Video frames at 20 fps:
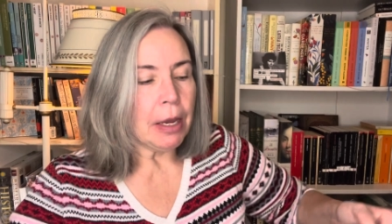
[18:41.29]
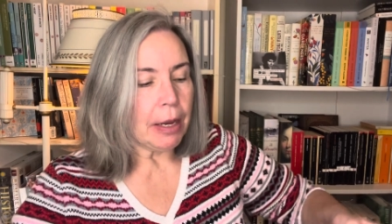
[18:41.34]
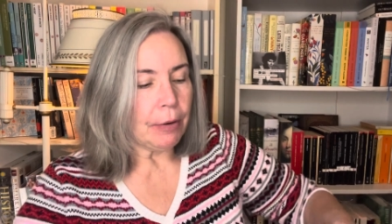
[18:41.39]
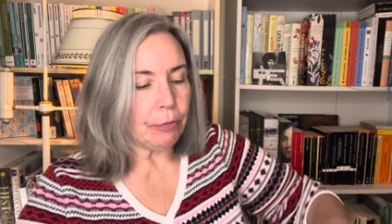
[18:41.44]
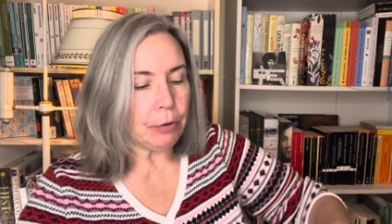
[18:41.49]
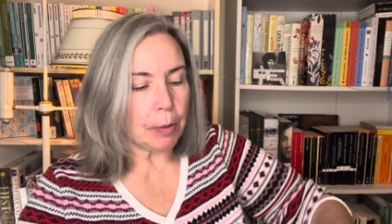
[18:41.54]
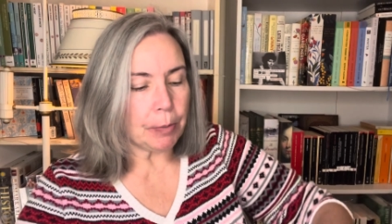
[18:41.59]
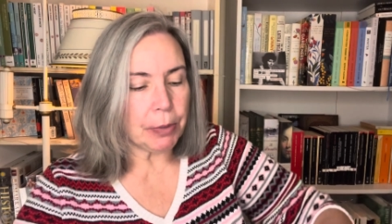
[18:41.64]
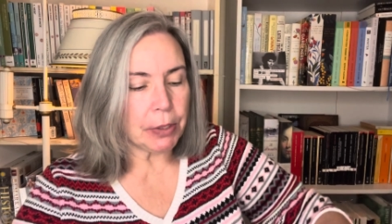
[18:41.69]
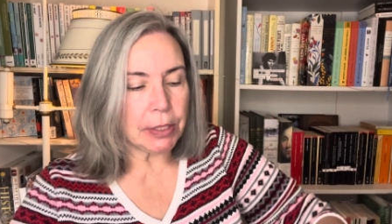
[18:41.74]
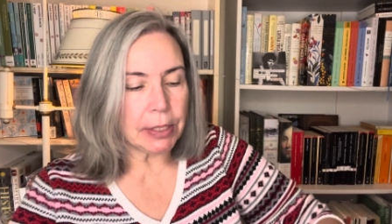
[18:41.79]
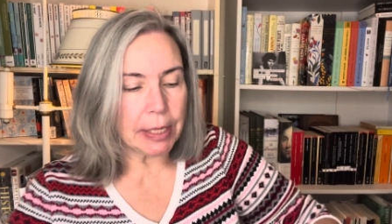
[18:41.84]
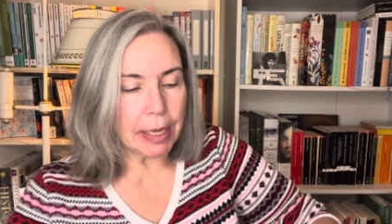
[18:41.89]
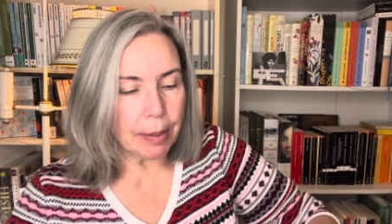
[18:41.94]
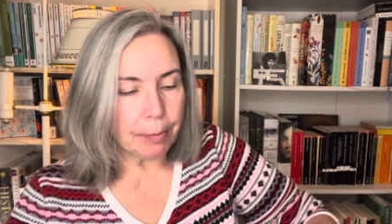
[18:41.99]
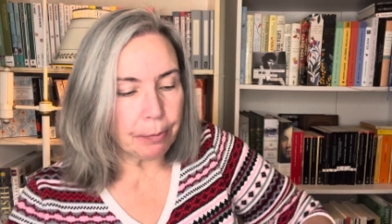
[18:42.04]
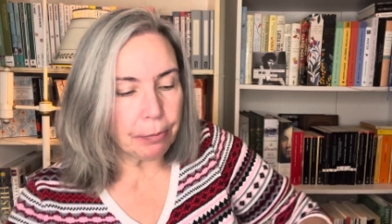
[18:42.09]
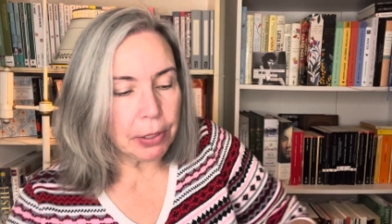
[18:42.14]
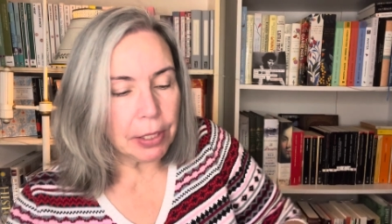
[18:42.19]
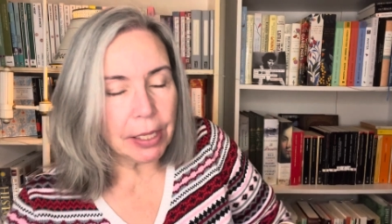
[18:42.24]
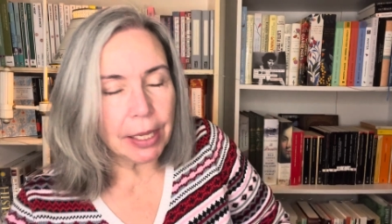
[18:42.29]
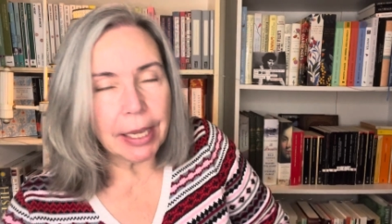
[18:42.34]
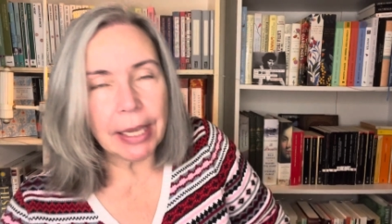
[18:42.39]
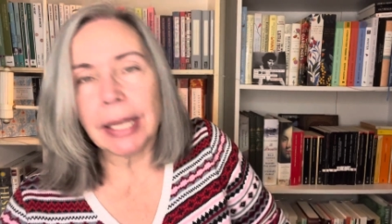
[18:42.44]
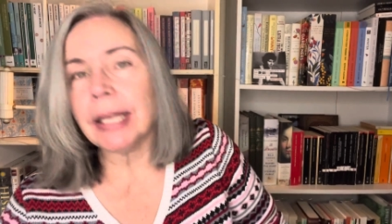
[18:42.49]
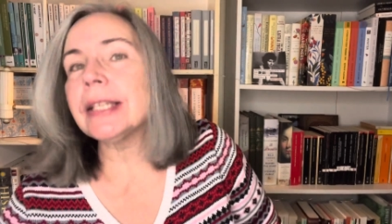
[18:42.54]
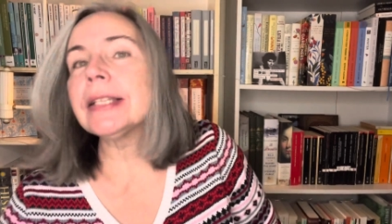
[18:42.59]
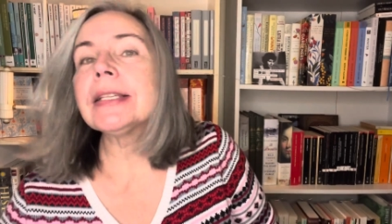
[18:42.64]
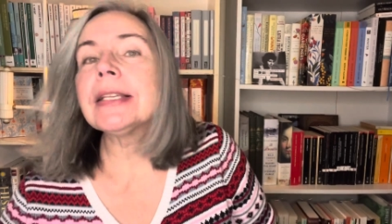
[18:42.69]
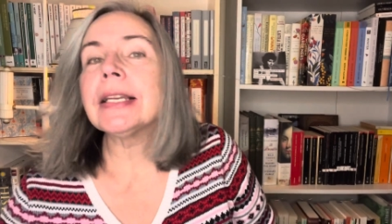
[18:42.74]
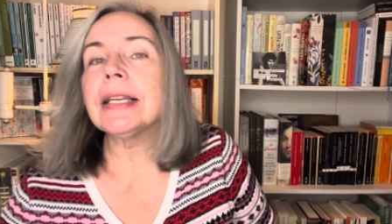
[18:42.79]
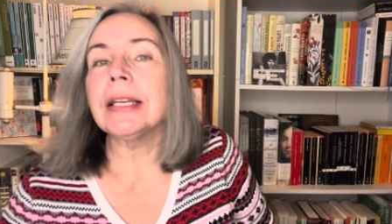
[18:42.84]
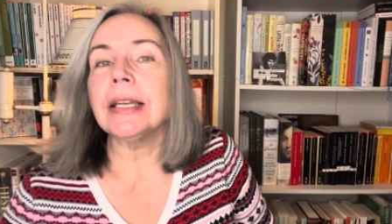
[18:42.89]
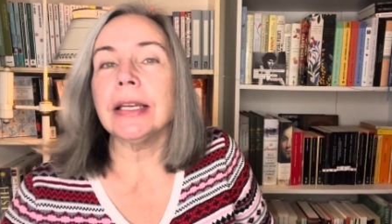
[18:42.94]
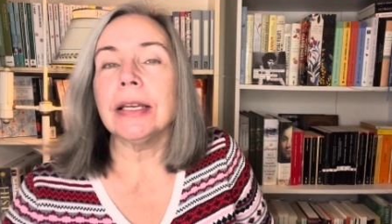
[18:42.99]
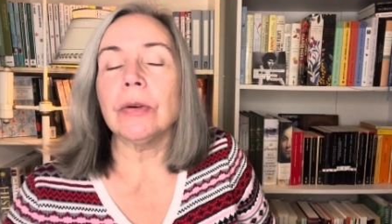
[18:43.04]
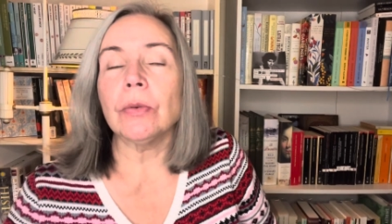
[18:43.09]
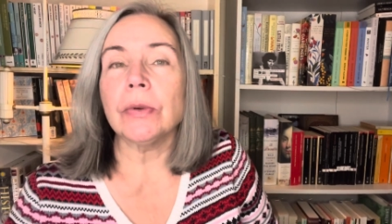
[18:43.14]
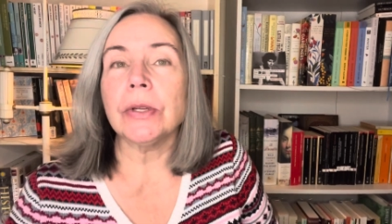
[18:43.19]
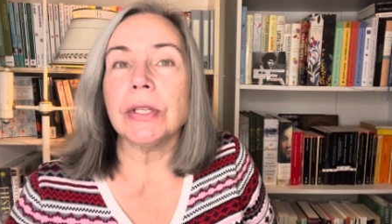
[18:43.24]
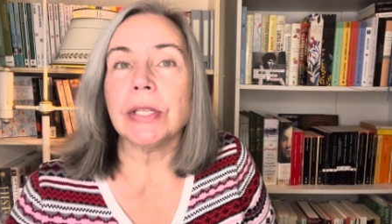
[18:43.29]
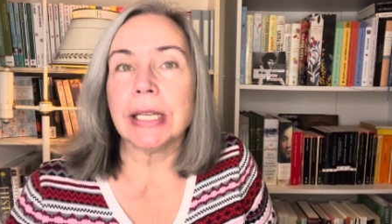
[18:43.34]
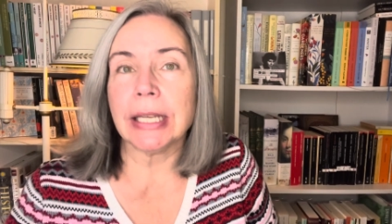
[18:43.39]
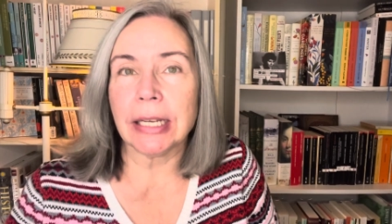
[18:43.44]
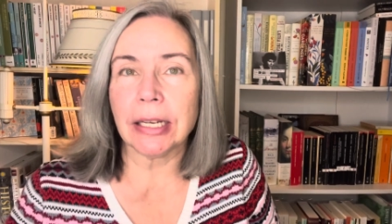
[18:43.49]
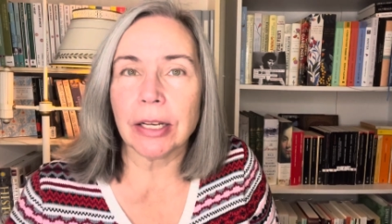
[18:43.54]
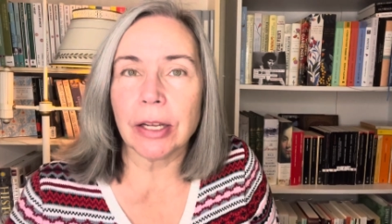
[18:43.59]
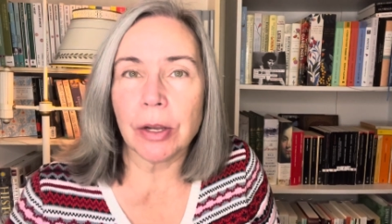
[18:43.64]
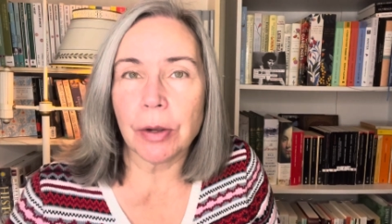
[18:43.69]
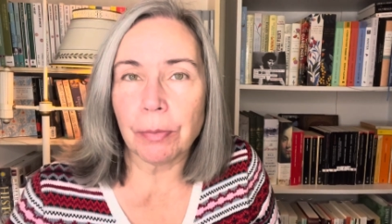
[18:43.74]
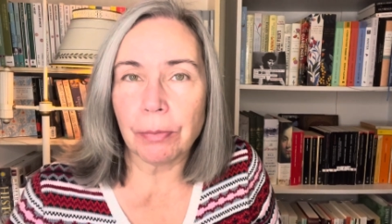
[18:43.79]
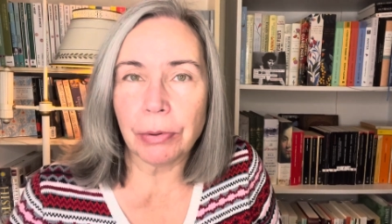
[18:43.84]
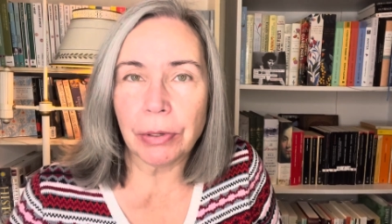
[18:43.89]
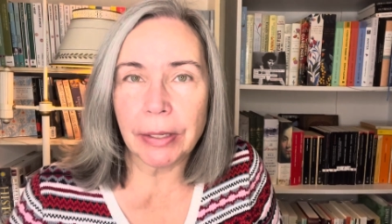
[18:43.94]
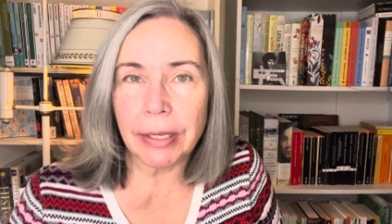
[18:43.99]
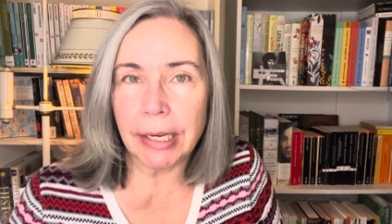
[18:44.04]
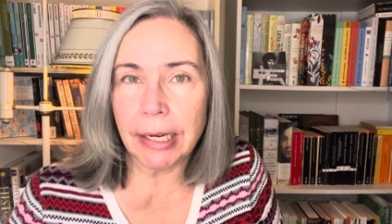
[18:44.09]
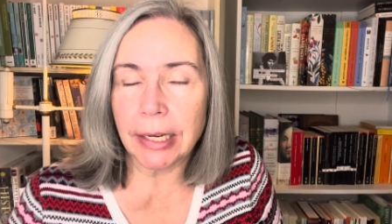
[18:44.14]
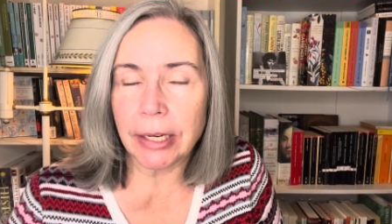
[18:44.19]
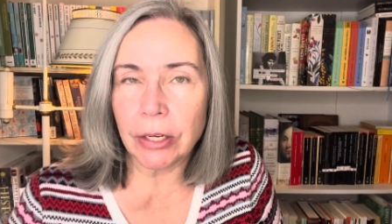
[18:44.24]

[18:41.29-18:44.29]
from the same place, it was incomplete.